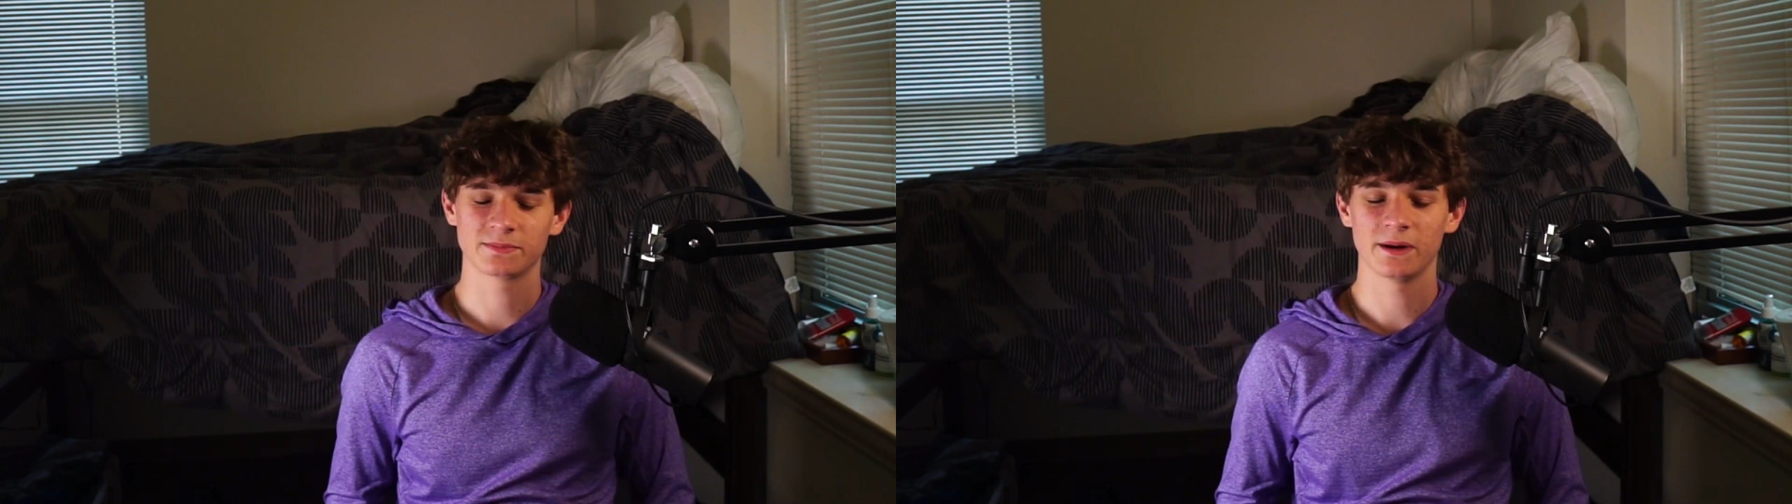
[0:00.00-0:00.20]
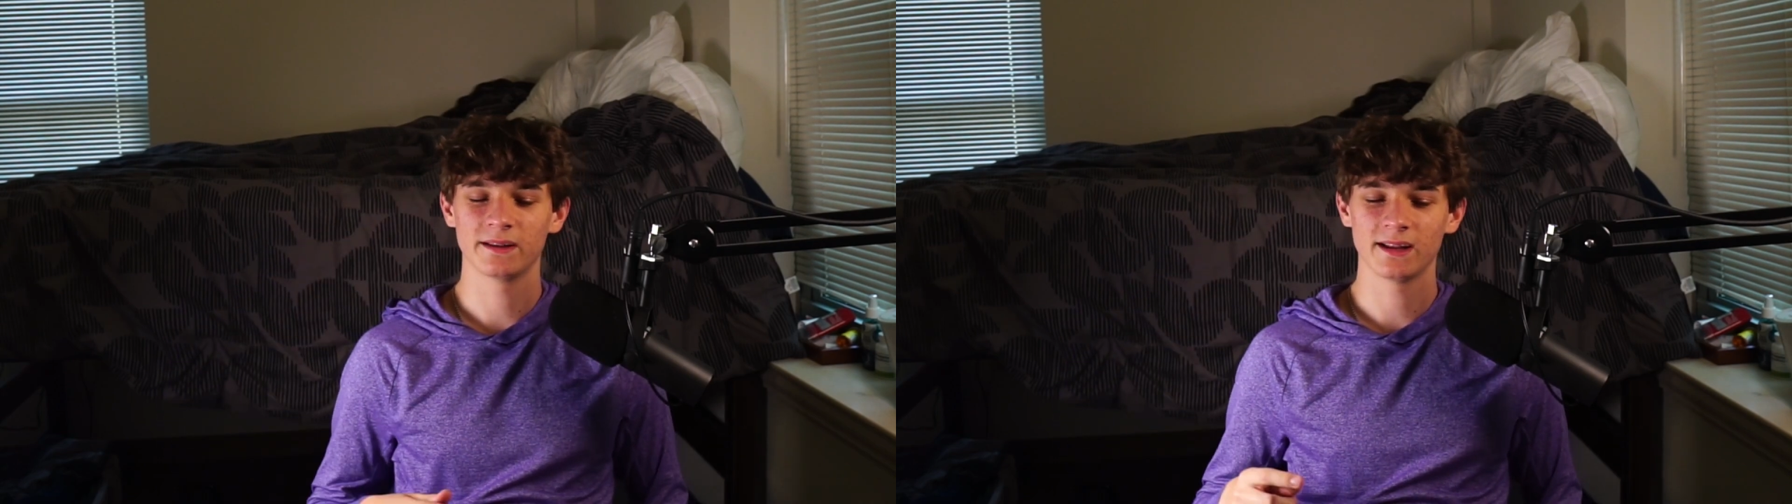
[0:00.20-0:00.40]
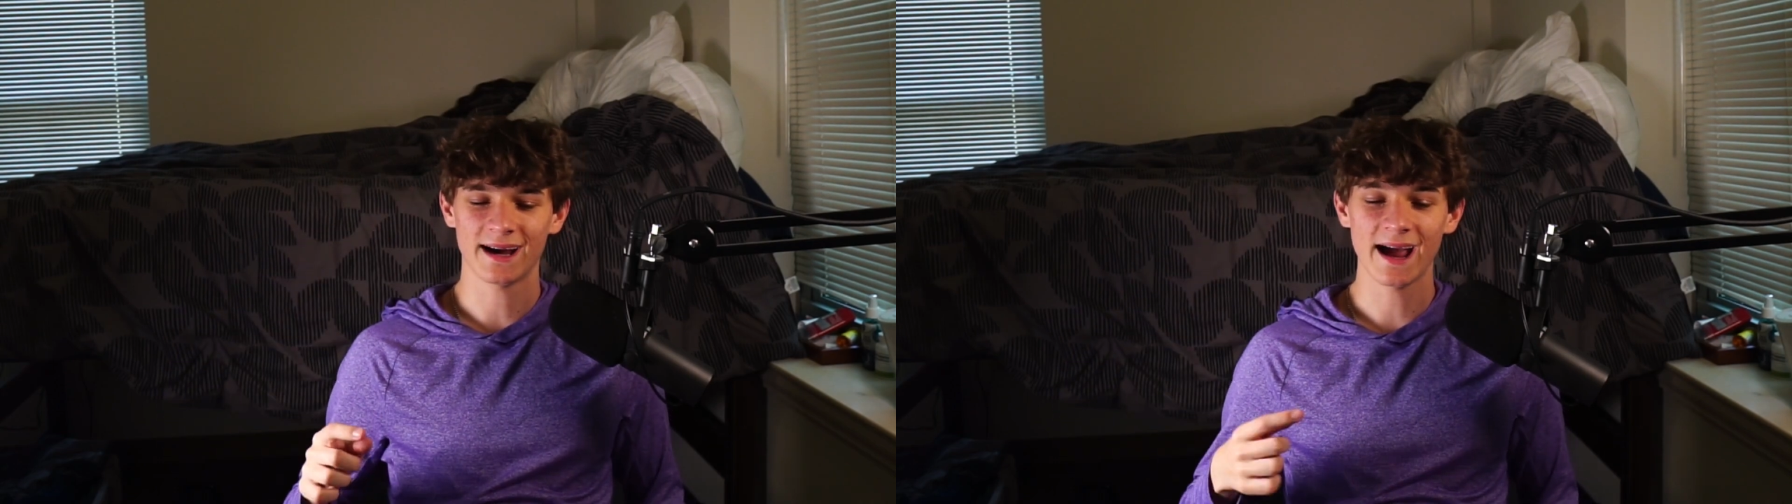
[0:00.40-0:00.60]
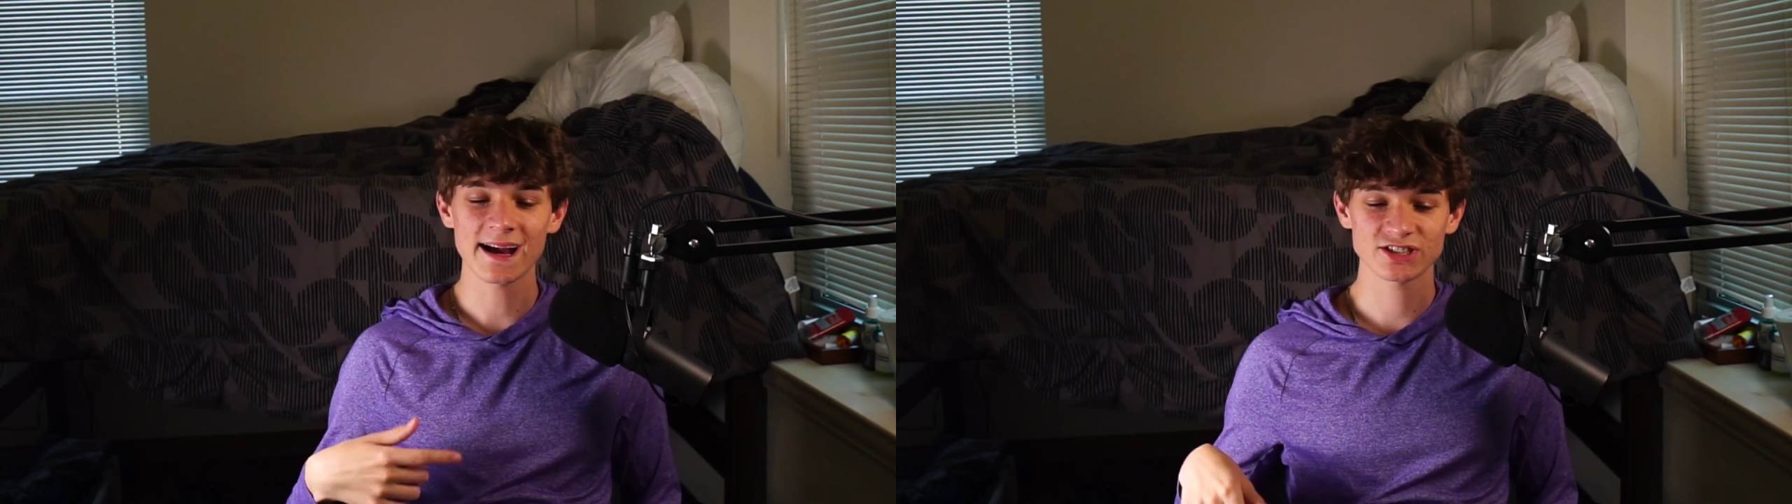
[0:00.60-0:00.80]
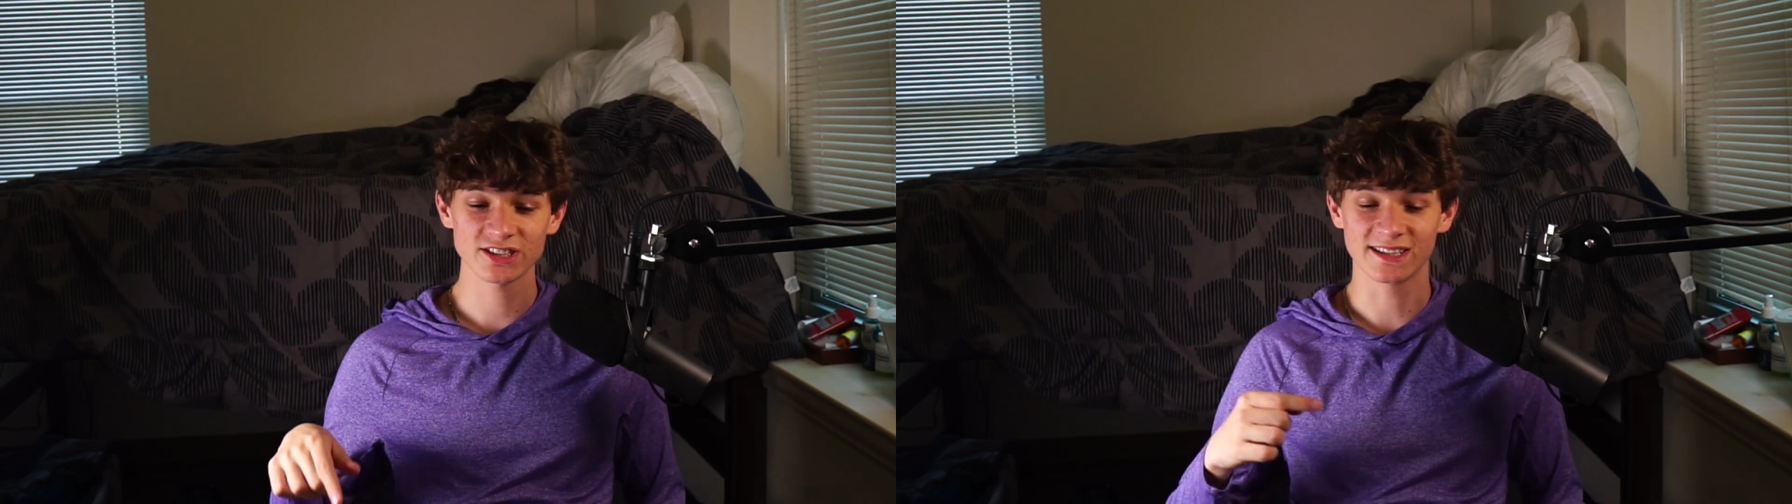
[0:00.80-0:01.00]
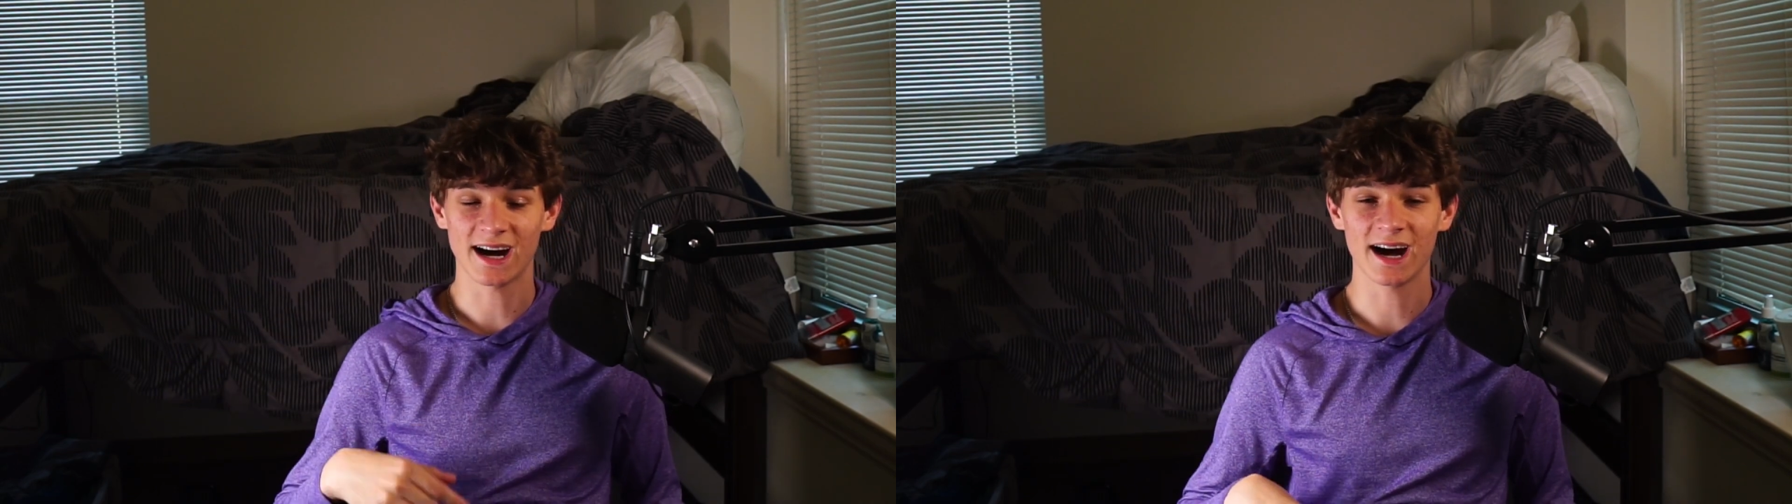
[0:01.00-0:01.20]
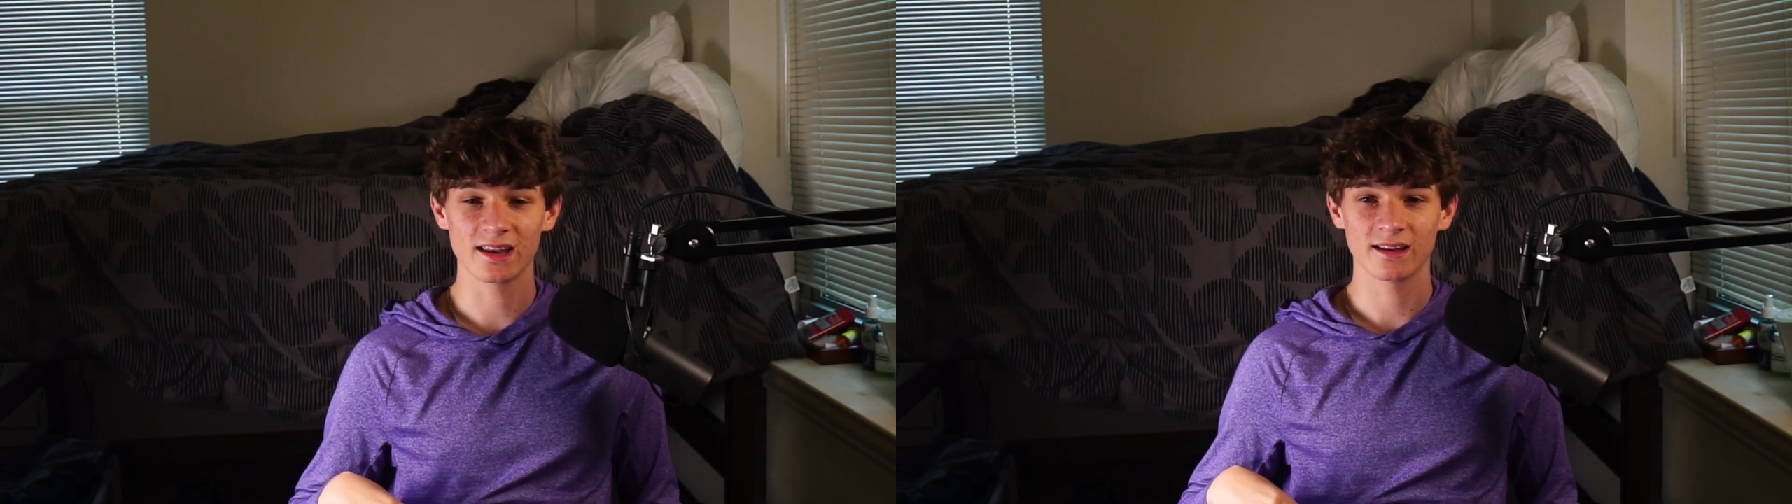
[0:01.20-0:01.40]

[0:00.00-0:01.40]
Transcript: but I actually got